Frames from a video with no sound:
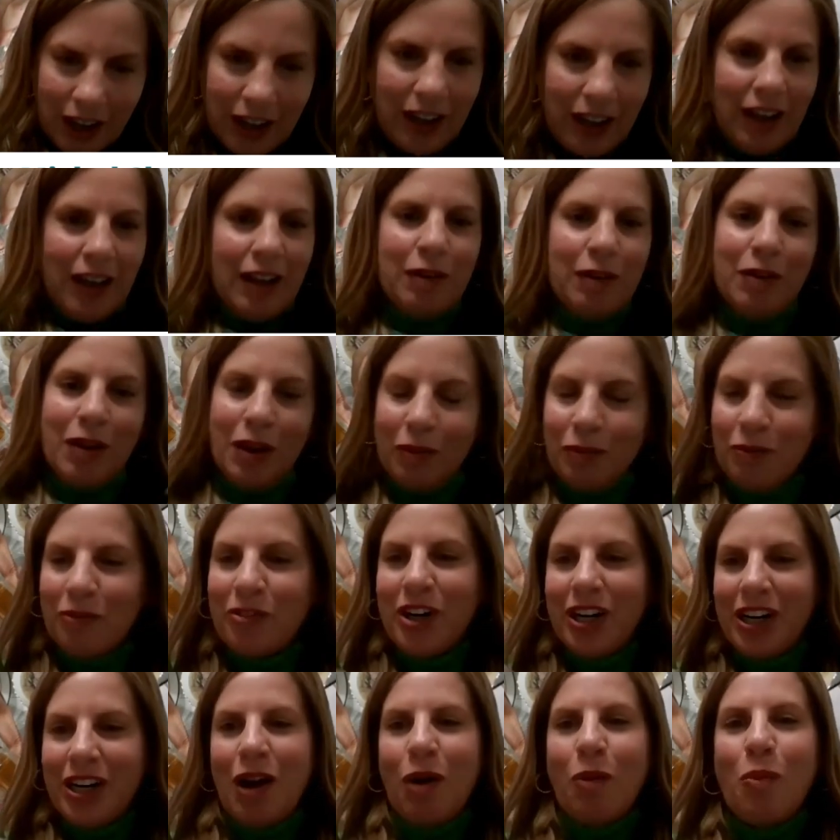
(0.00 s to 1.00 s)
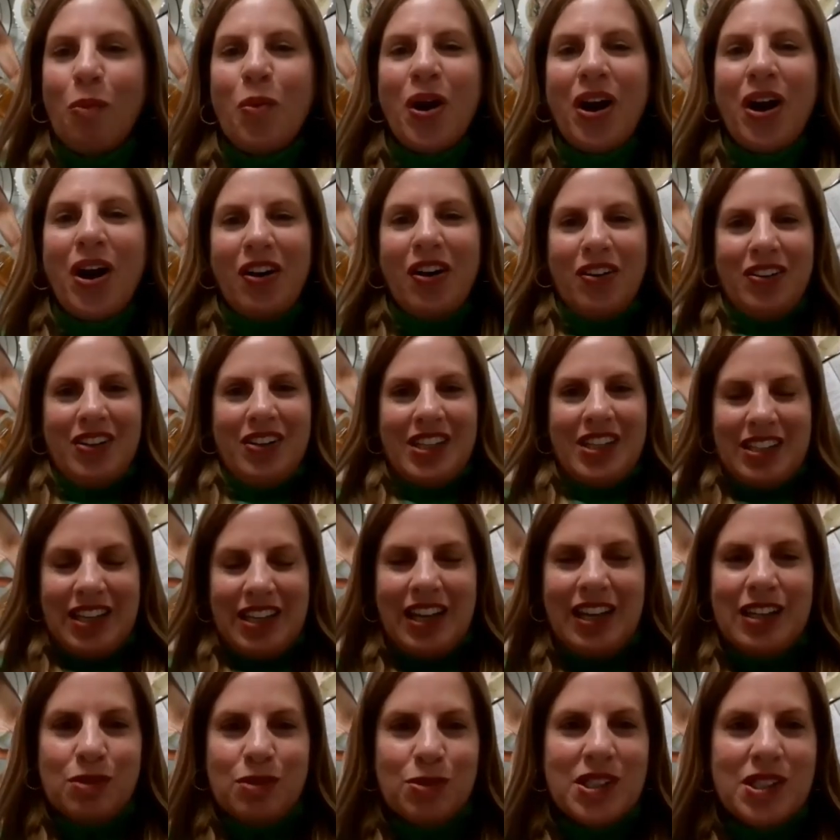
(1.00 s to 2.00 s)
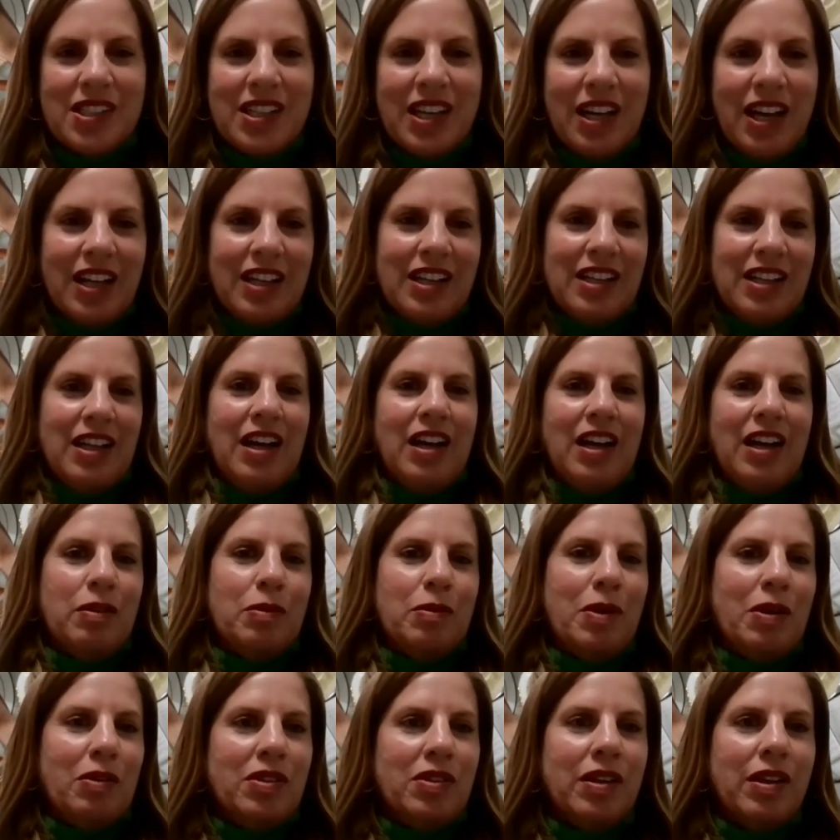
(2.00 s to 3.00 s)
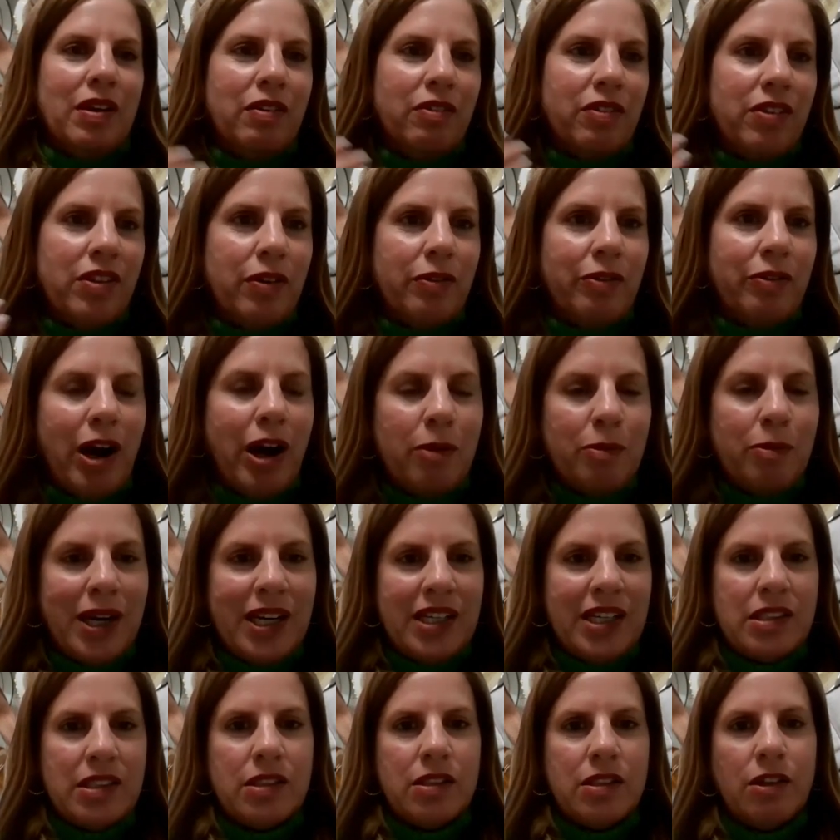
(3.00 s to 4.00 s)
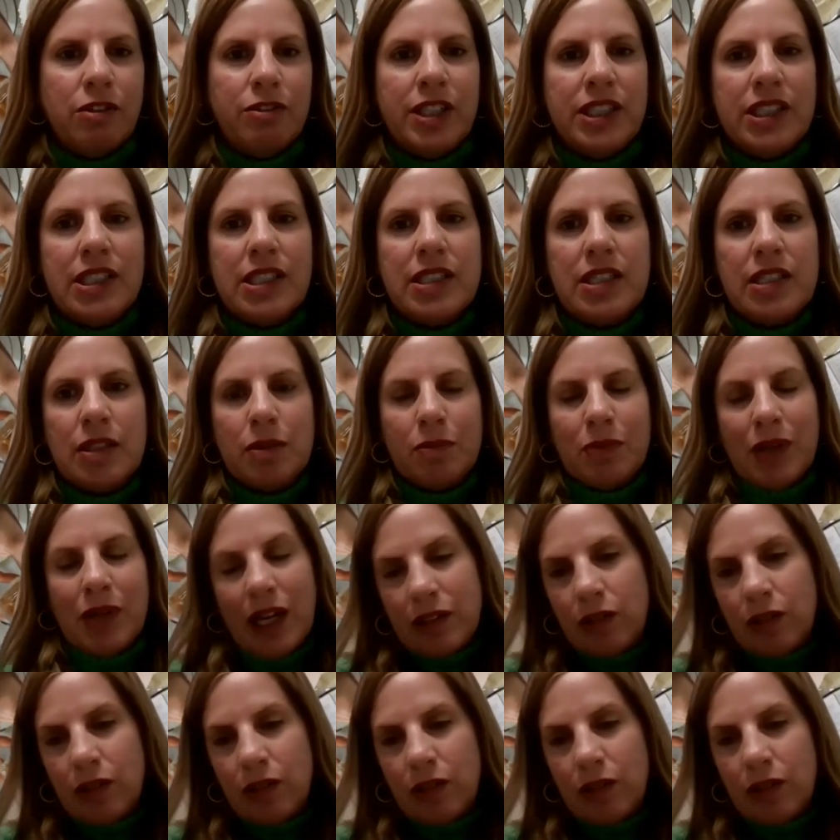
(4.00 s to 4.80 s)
I I, am really aware, as, as we said, that about the, the rabbis' criticism,